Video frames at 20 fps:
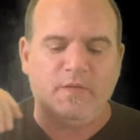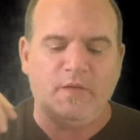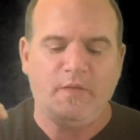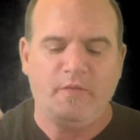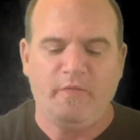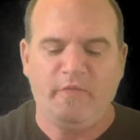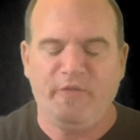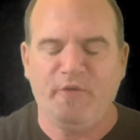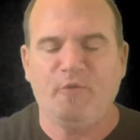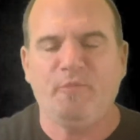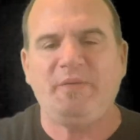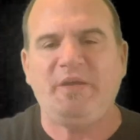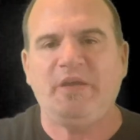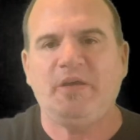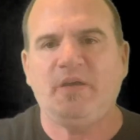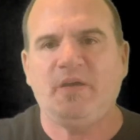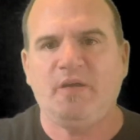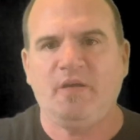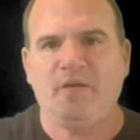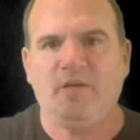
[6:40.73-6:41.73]
there'll be
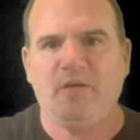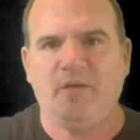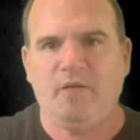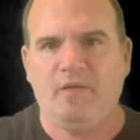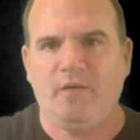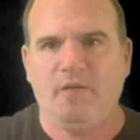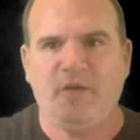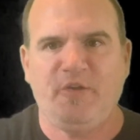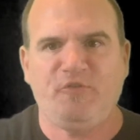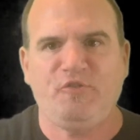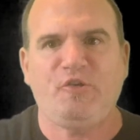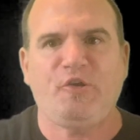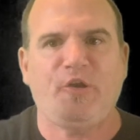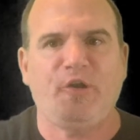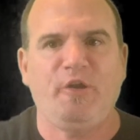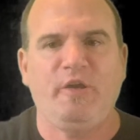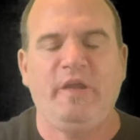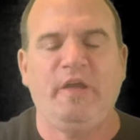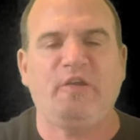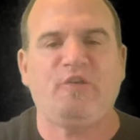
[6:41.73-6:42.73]
a
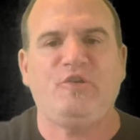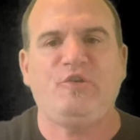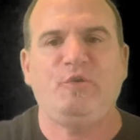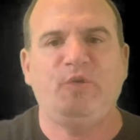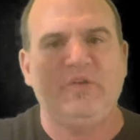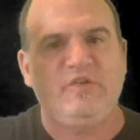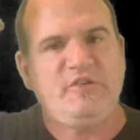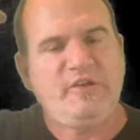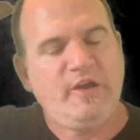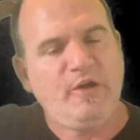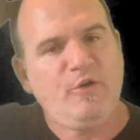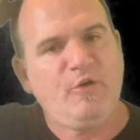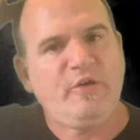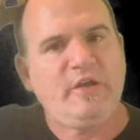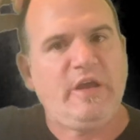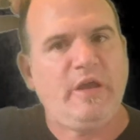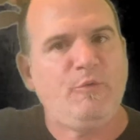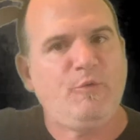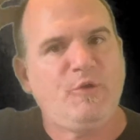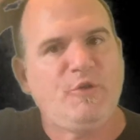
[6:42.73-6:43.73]
chart next to it saying,
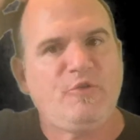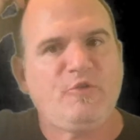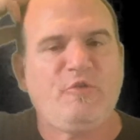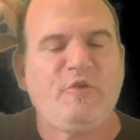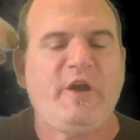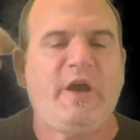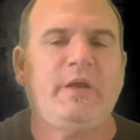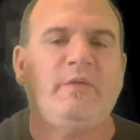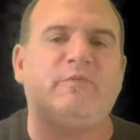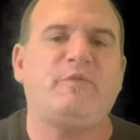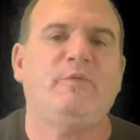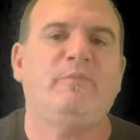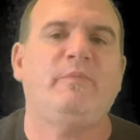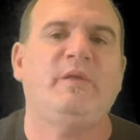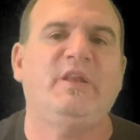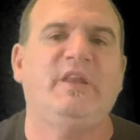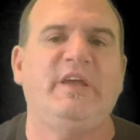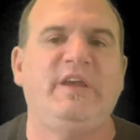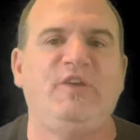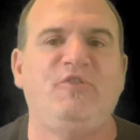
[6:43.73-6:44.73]
okay, well, kratom from
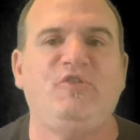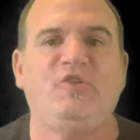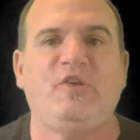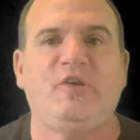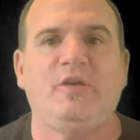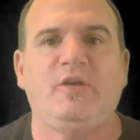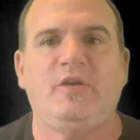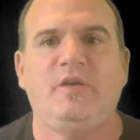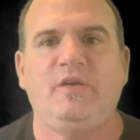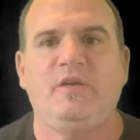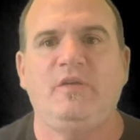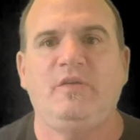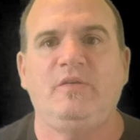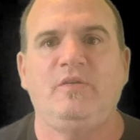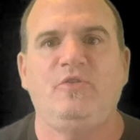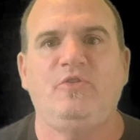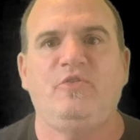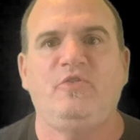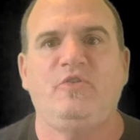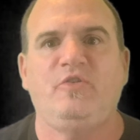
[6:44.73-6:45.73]
Malaysia
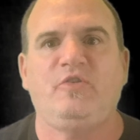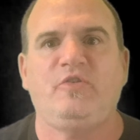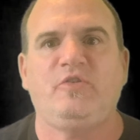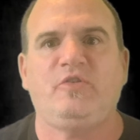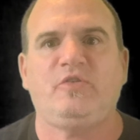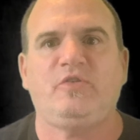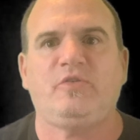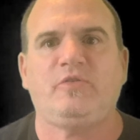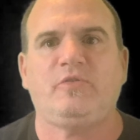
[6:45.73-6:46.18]
is